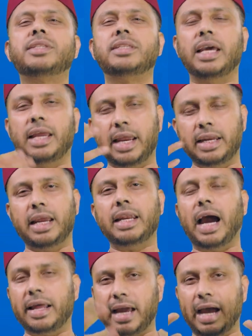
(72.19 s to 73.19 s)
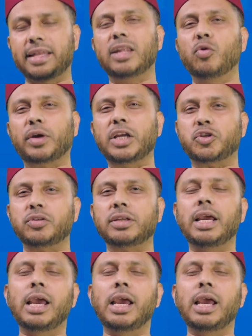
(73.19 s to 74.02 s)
and other locations.